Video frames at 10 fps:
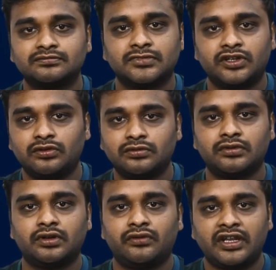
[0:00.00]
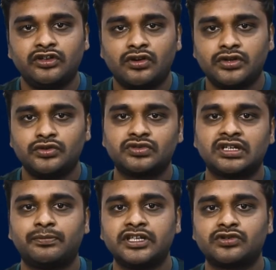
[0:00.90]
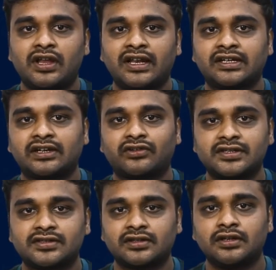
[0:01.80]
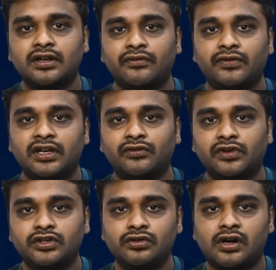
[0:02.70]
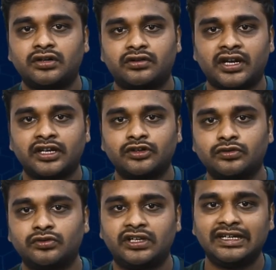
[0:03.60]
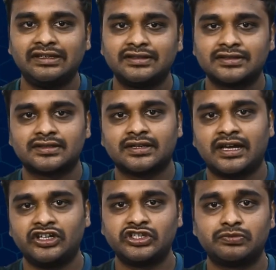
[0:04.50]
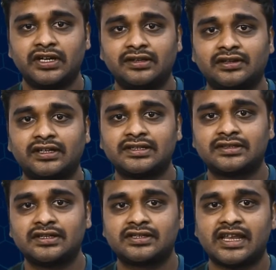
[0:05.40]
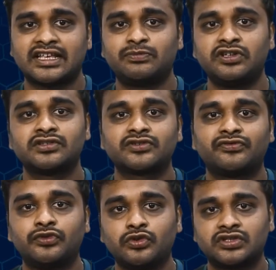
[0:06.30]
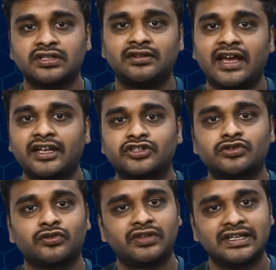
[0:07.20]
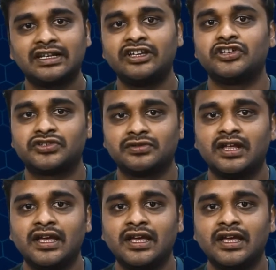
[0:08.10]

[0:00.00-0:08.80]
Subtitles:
when you are using a piezoelectric crystal. Whenever you are trying to tilt this arrangement, the crystals experience a force in the direction of the inclination.